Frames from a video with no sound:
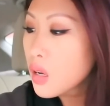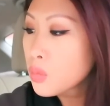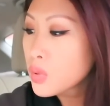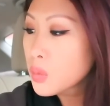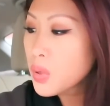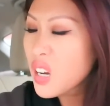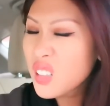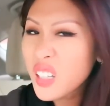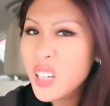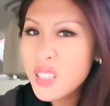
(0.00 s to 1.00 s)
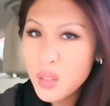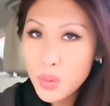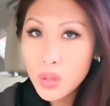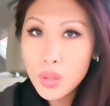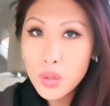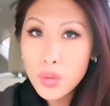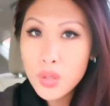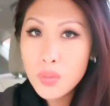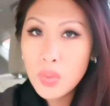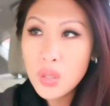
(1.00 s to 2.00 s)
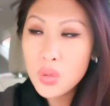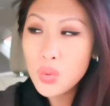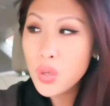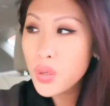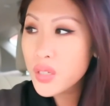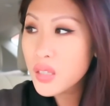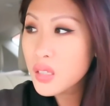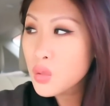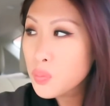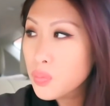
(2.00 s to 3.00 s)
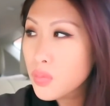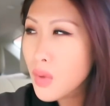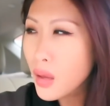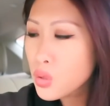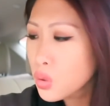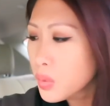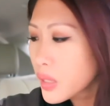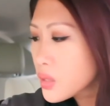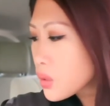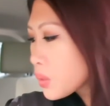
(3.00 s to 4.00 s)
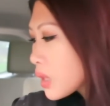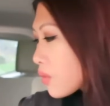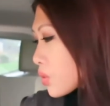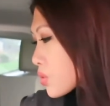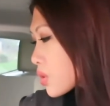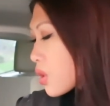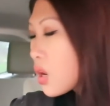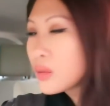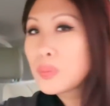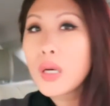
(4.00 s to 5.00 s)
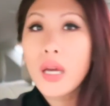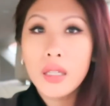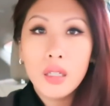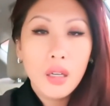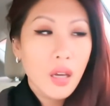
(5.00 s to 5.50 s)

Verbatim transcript: a mukbang, like I said, with those pizza rolls and the nacho bites or whatever those are called. But